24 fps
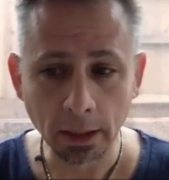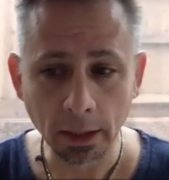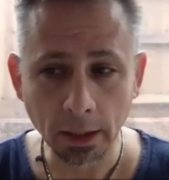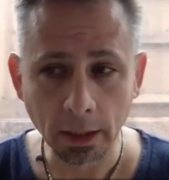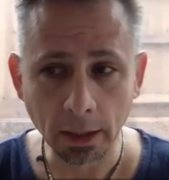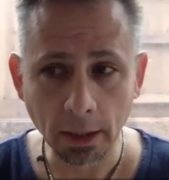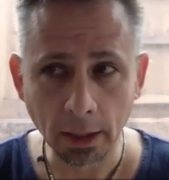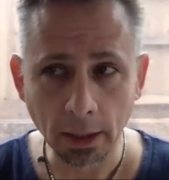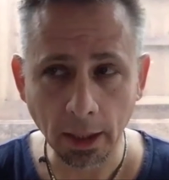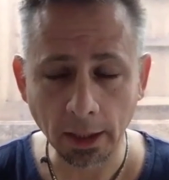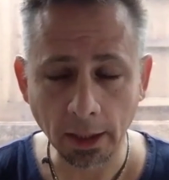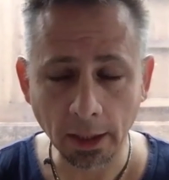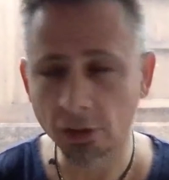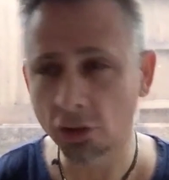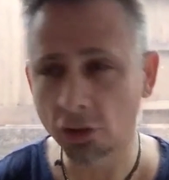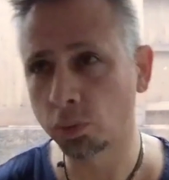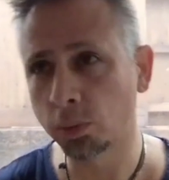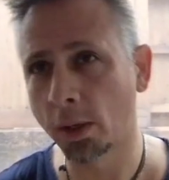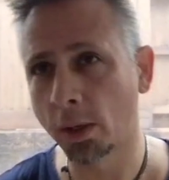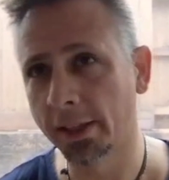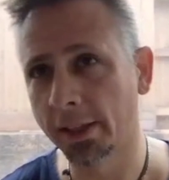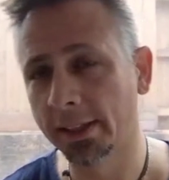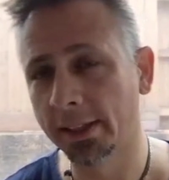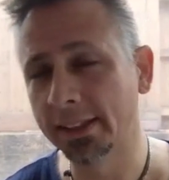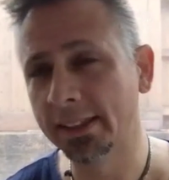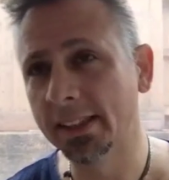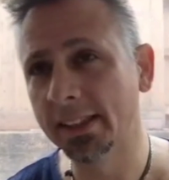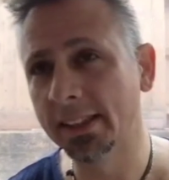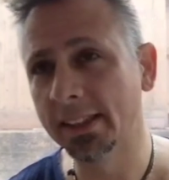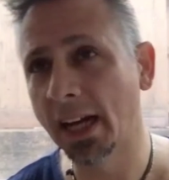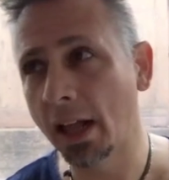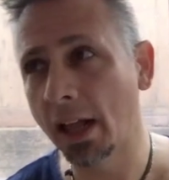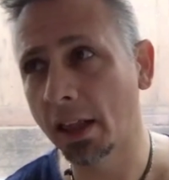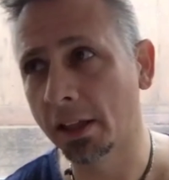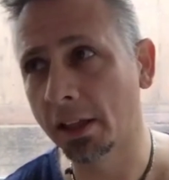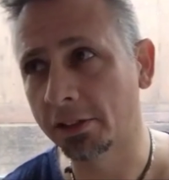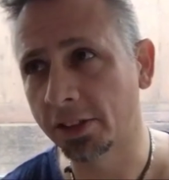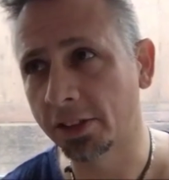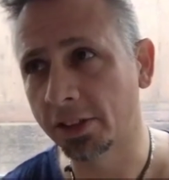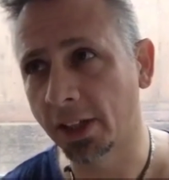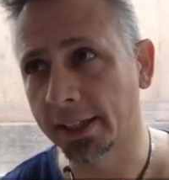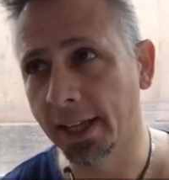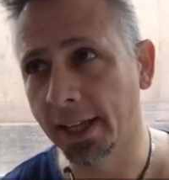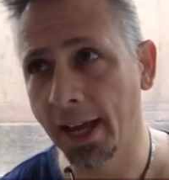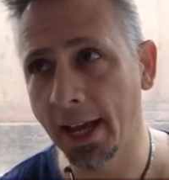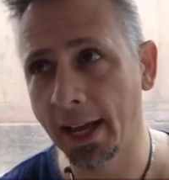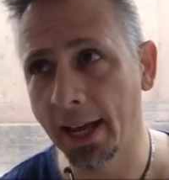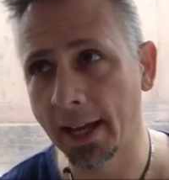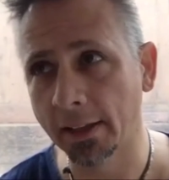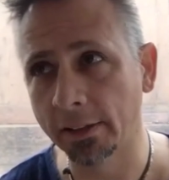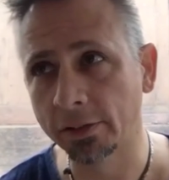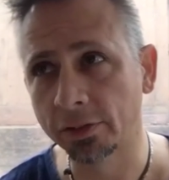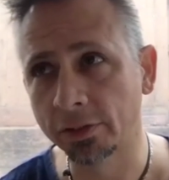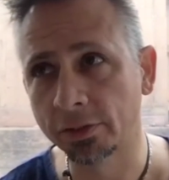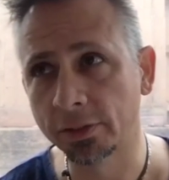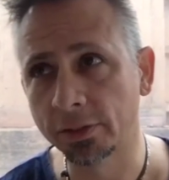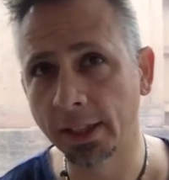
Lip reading: I just want to acknowledge, I guess,